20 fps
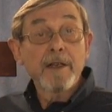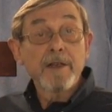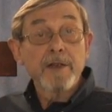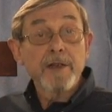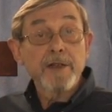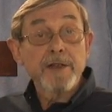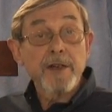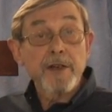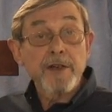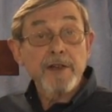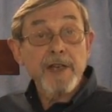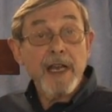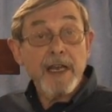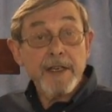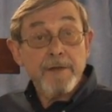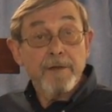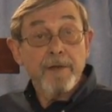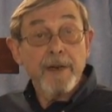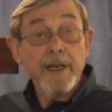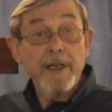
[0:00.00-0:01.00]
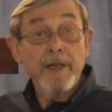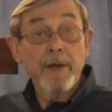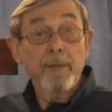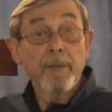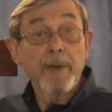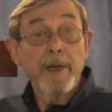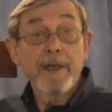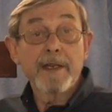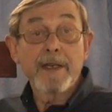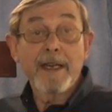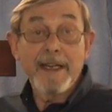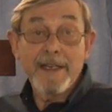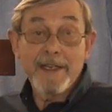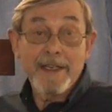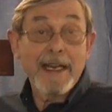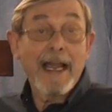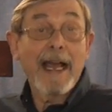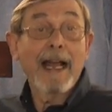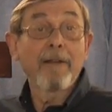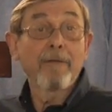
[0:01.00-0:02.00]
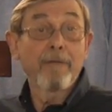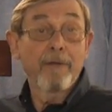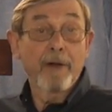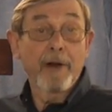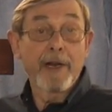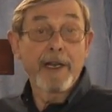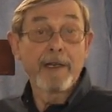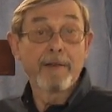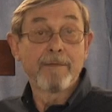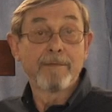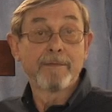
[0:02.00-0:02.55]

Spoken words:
to successfully dump it is Calvary,